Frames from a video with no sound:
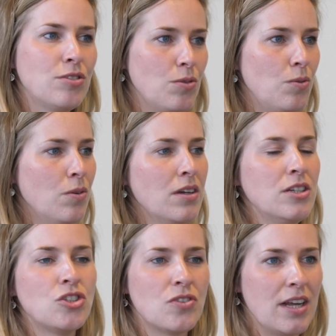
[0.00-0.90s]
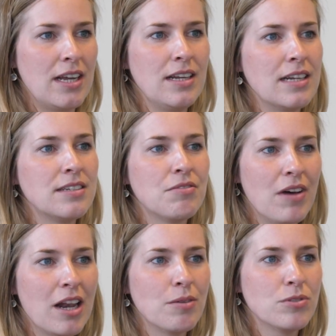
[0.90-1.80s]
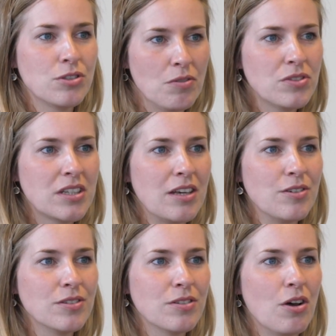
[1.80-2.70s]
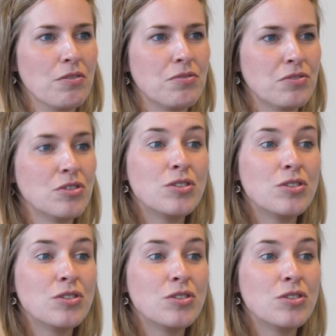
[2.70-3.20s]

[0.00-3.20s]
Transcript: to train and develop soft skills of